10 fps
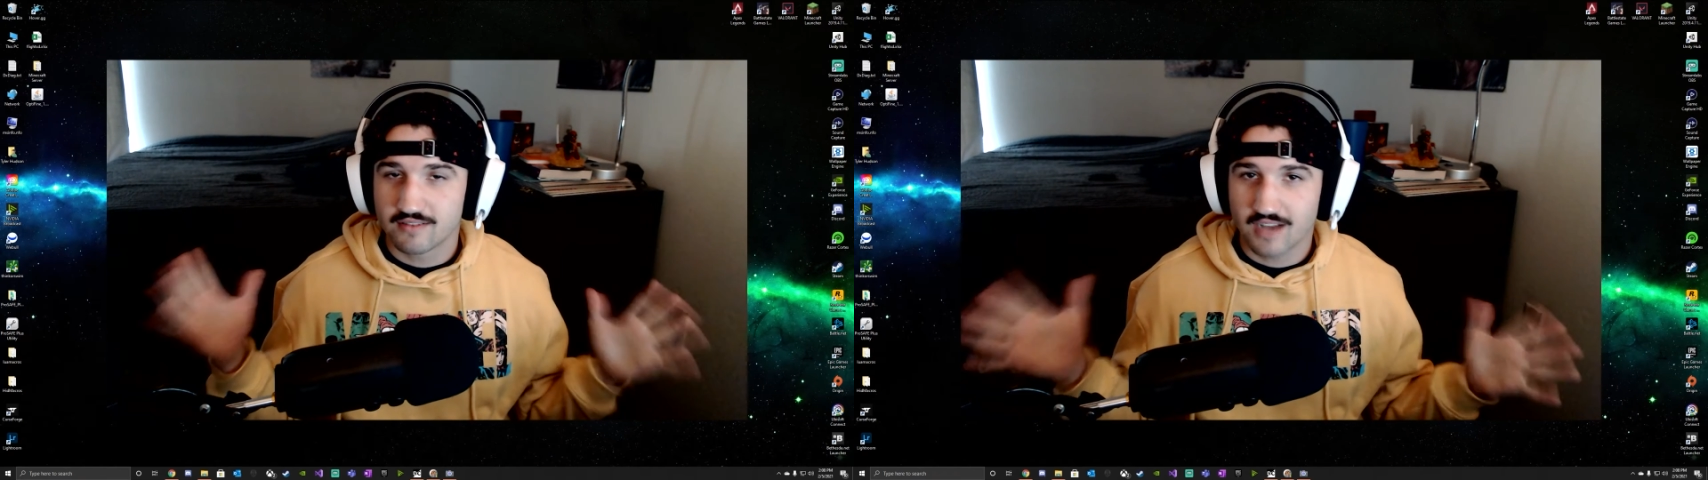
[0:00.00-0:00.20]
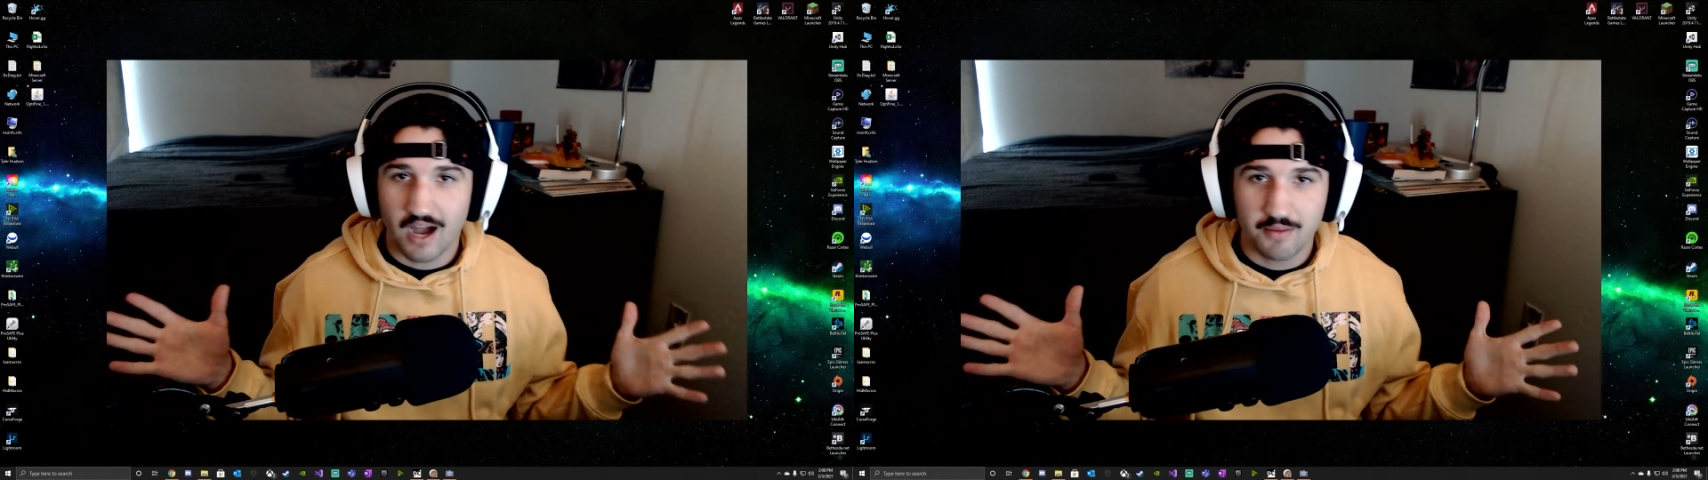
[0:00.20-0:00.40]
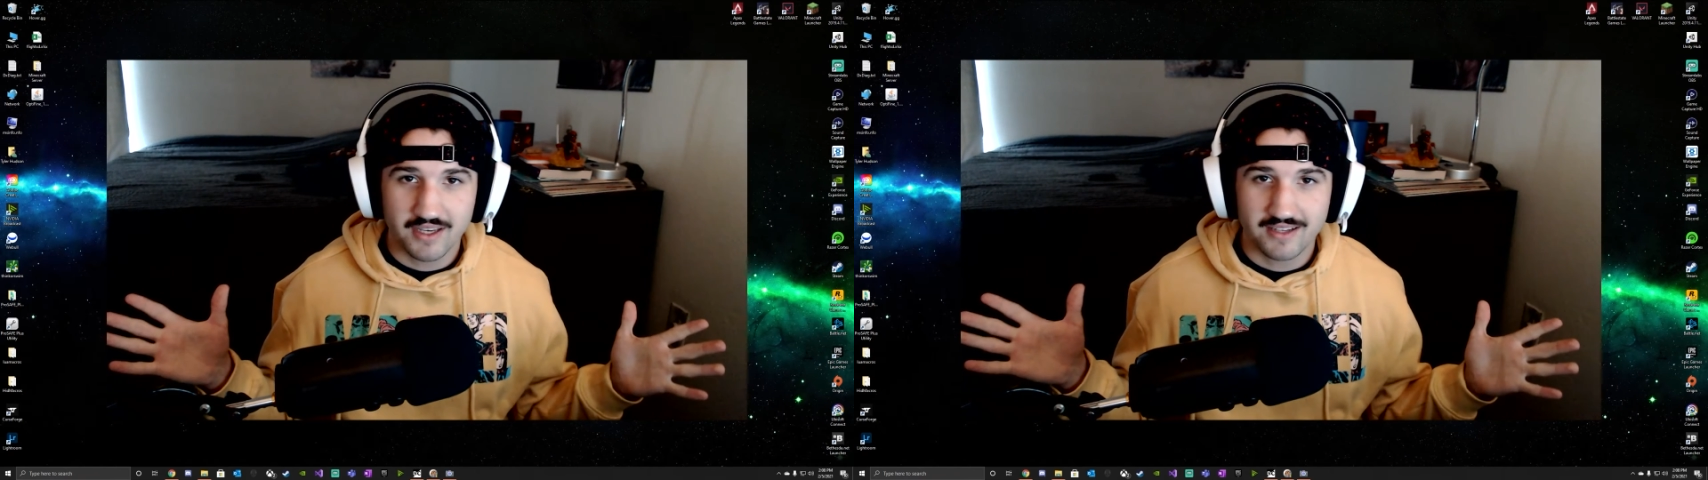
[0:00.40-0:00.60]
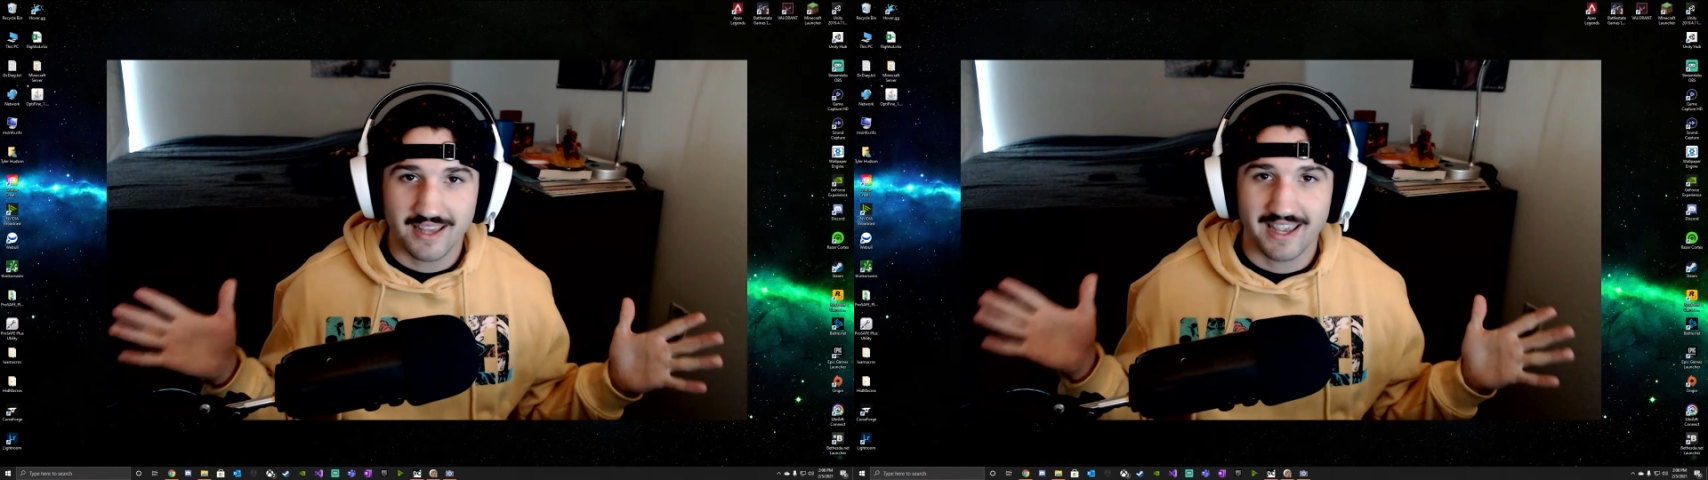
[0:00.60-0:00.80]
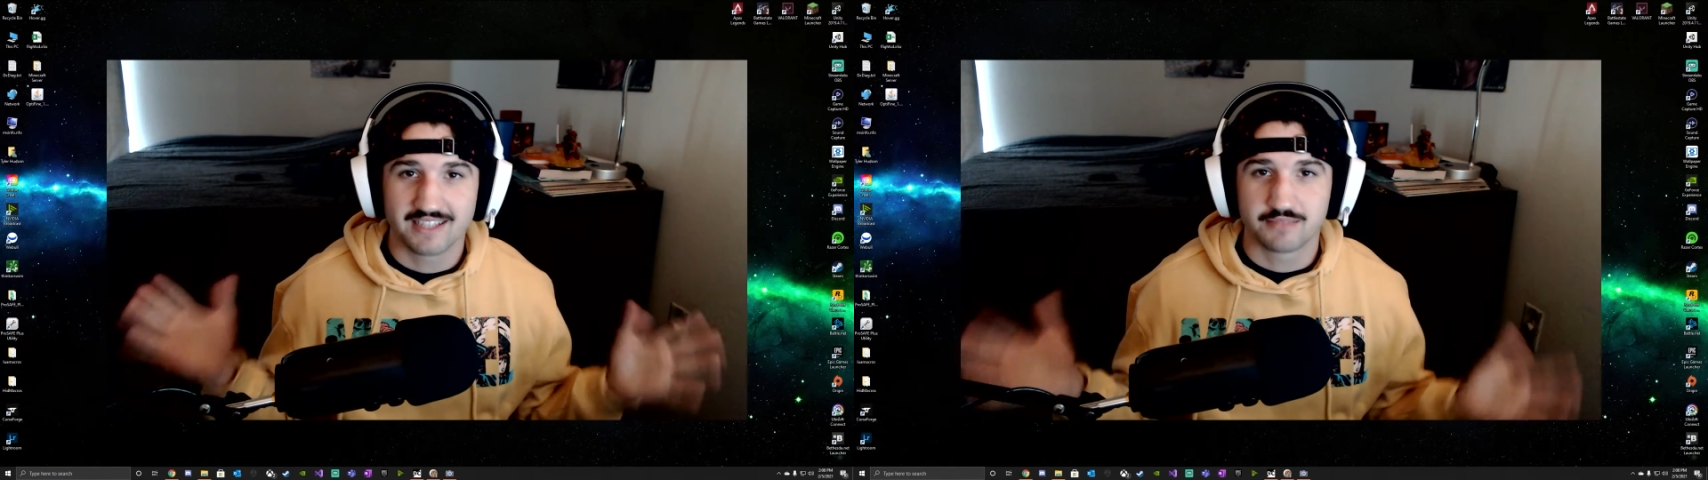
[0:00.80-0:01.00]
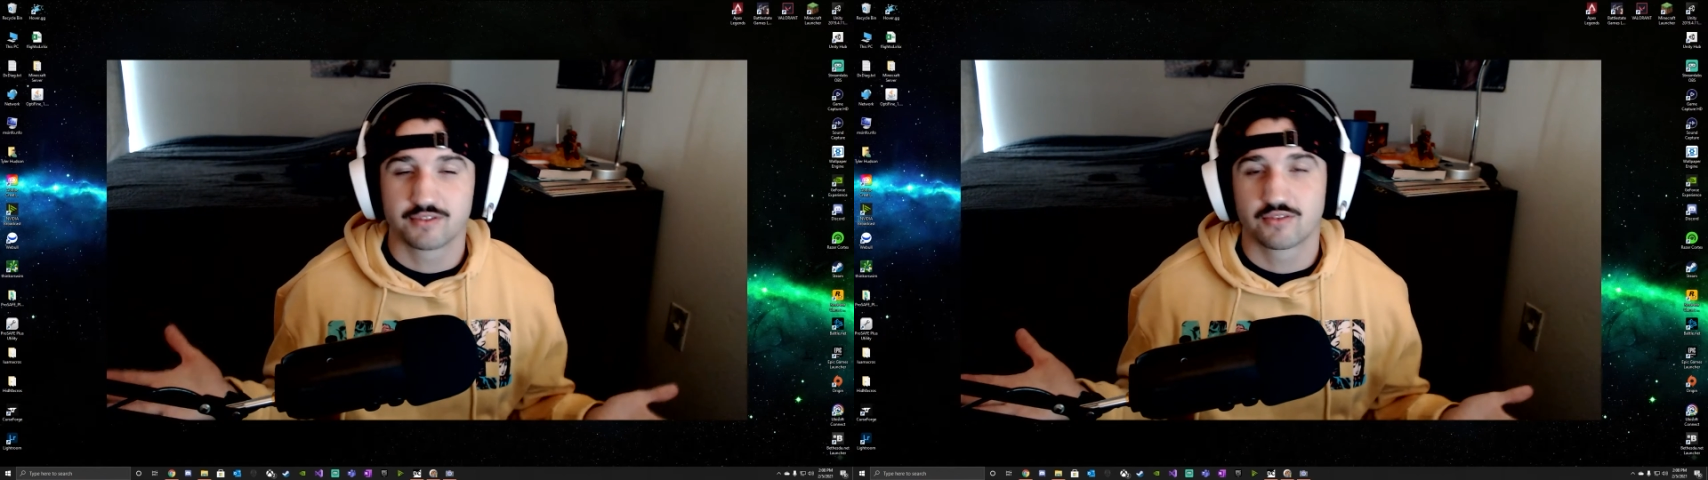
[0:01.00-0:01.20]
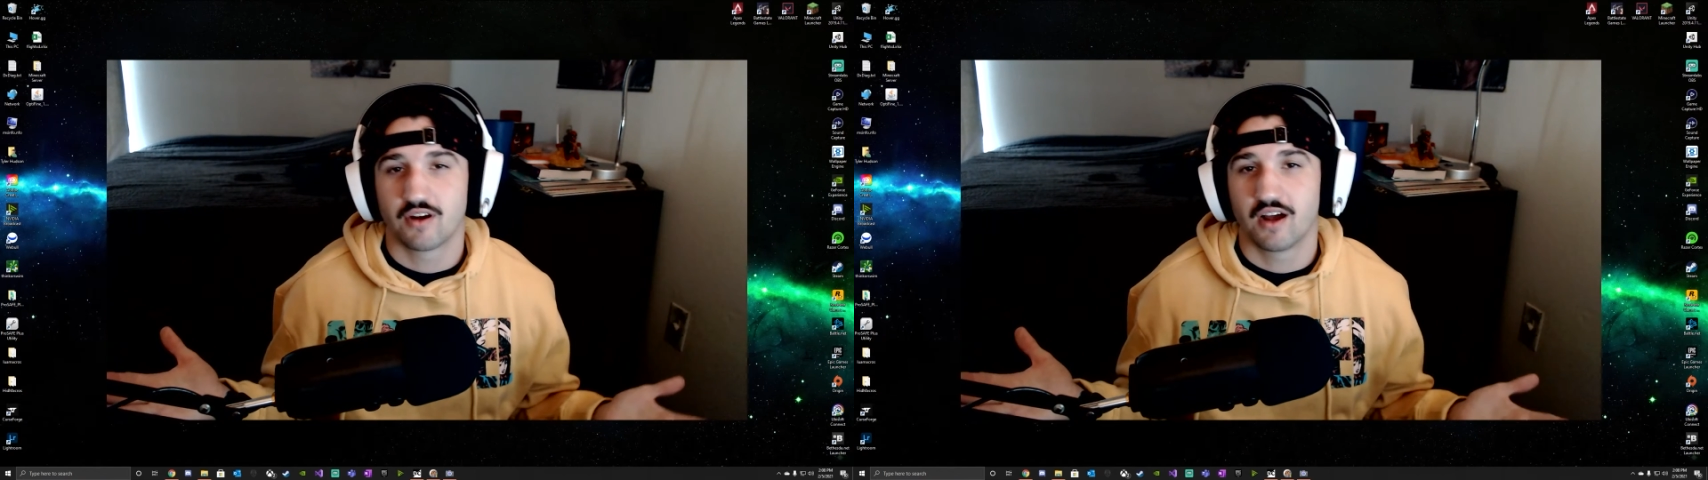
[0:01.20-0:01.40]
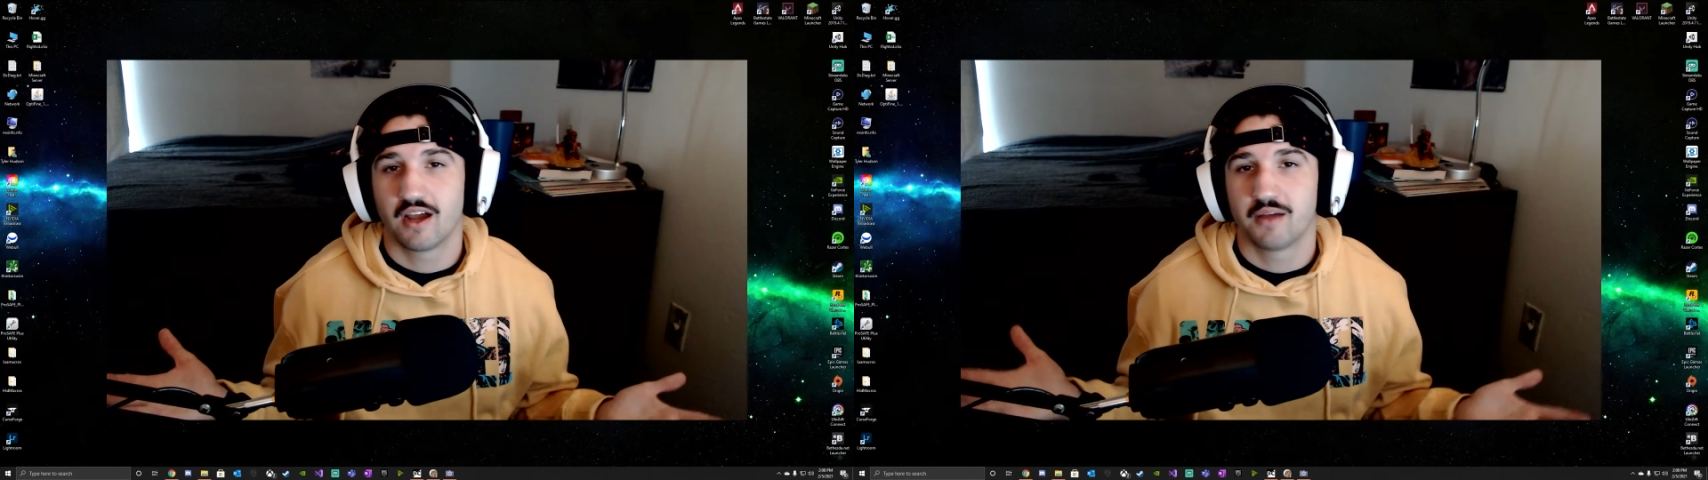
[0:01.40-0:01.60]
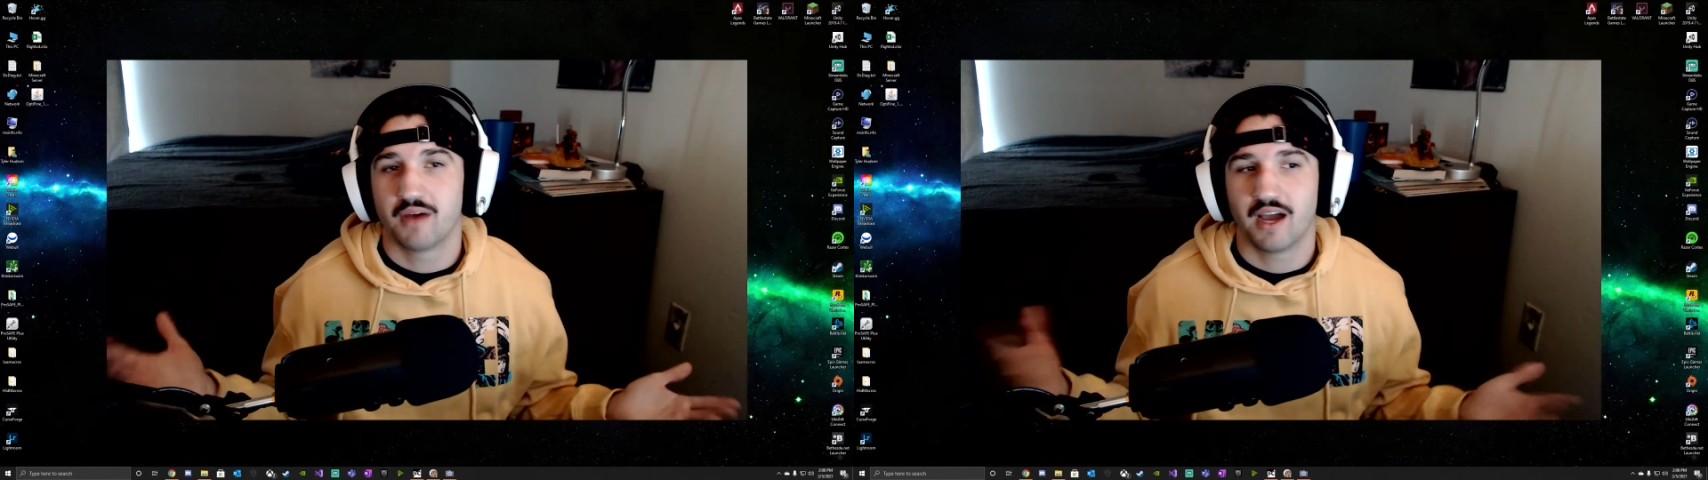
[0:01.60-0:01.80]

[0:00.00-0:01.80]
comment and subscribe.